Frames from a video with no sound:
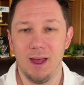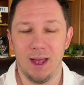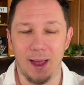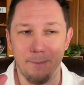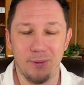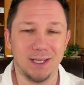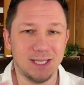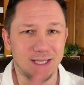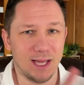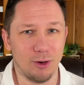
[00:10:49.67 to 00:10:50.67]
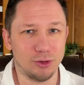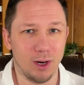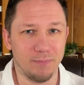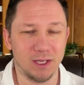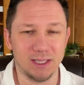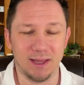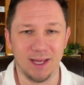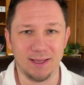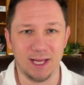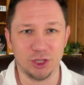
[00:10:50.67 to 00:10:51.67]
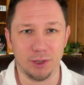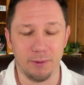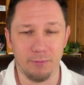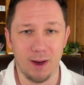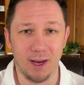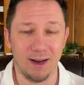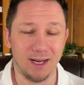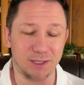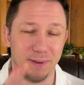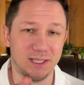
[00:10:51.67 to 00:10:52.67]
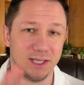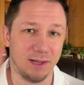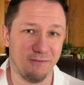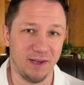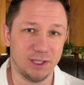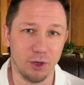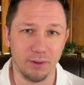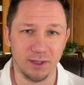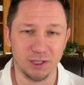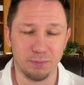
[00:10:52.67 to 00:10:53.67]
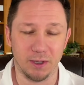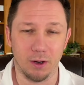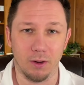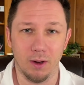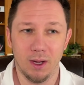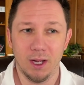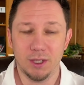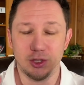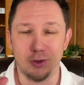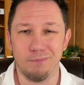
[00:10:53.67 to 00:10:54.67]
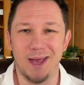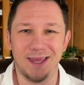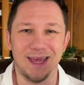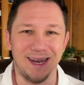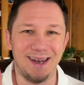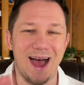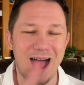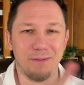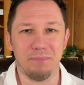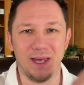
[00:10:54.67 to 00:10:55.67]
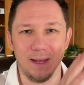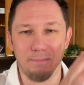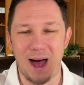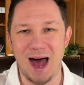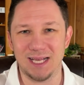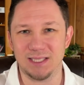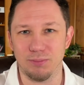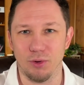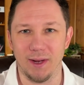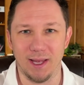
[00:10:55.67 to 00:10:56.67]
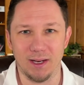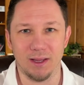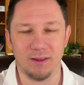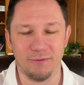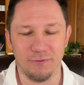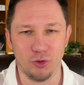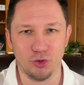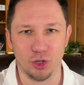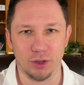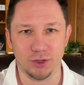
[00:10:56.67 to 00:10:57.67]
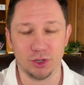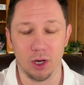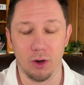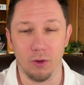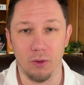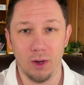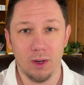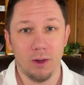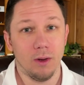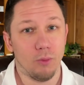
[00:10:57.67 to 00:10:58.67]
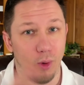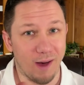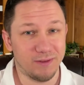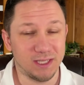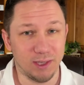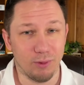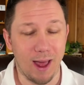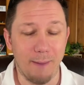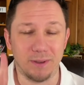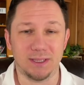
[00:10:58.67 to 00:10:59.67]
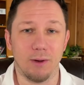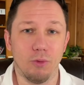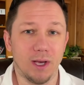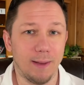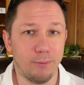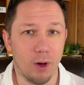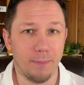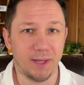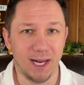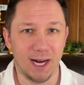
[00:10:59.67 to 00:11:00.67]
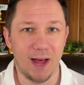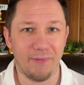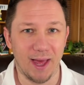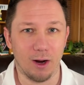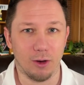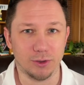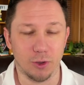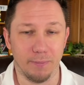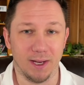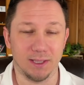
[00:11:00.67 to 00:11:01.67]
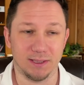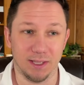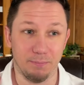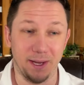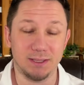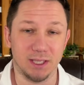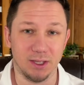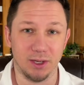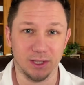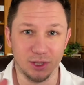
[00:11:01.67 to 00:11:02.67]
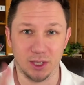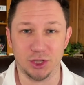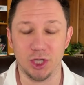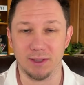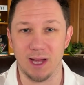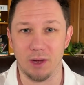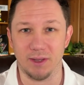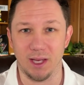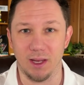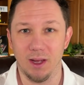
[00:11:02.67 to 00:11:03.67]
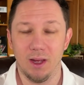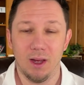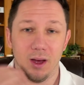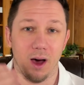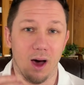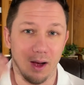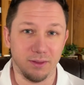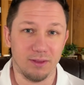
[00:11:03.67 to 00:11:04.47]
And President Donald Trump doesn't think that should be right. And he's basically vetoing this bill to make that not be possible in the future. So we'll have to see what happens. I will keep you updated on that also, because it basically is going to shut down the uh,